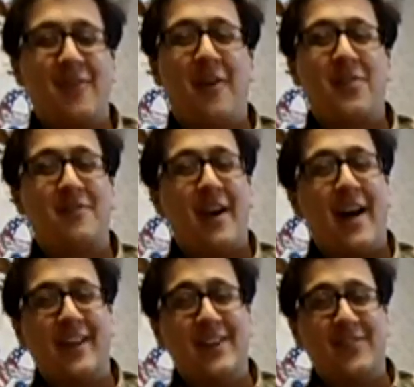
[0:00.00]
you want the
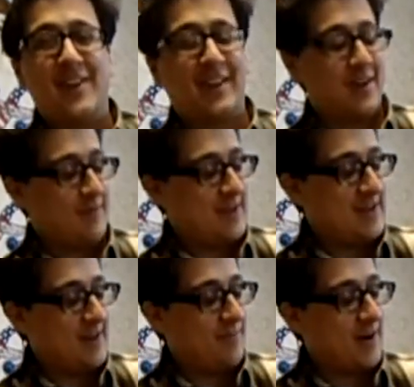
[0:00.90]
valley to be a little bit
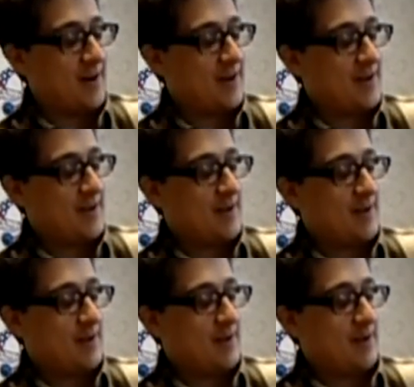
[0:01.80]
deeper
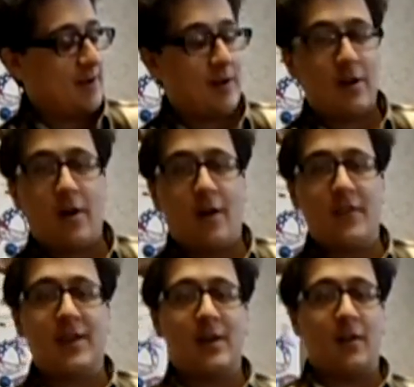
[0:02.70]
on
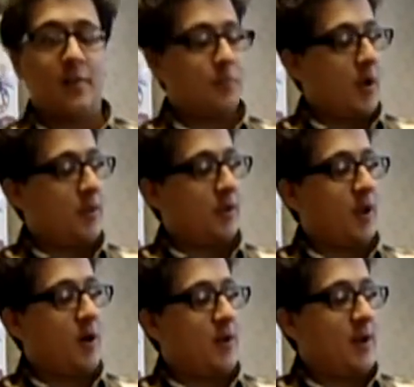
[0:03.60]
the, on the, on the
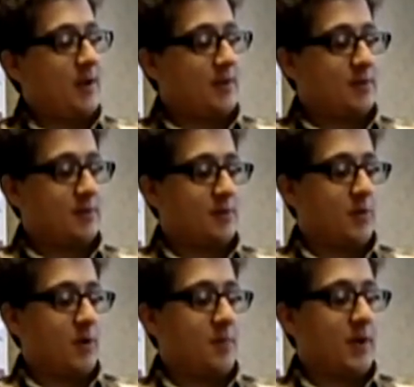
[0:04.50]
lower end. So
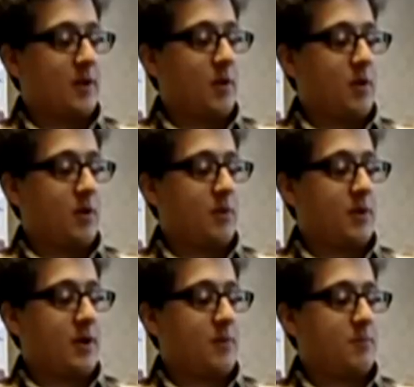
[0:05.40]
you want to make it go all the
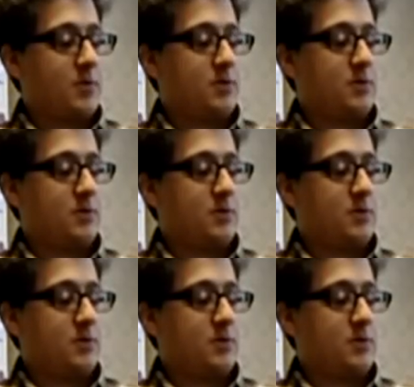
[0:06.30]
way up